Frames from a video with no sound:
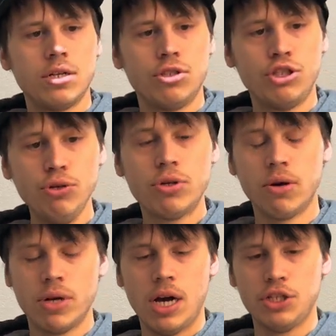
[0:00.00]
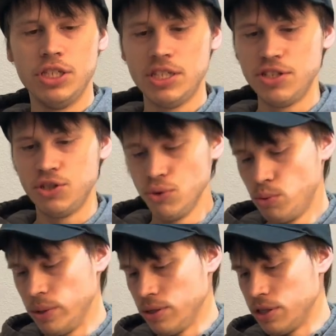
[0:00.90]
2 Kodachis. He's dual
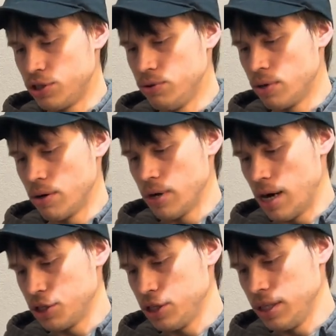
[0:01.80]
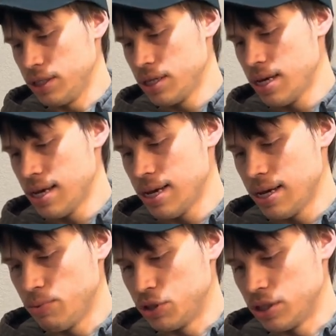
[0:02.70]
wielding 2 Kodachis,
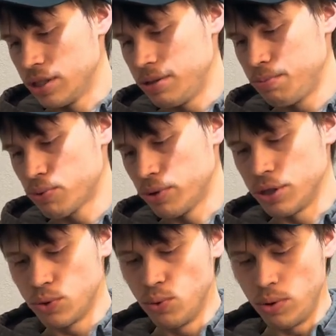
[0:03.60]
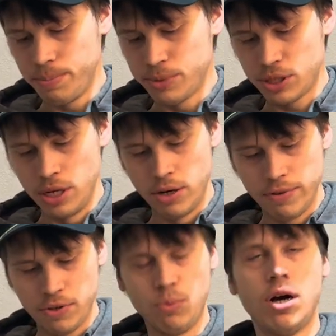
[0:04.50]
which is pretty cool. So if
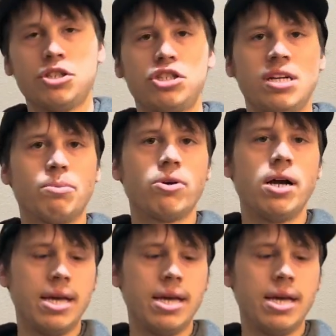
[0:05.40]
you watch Samurai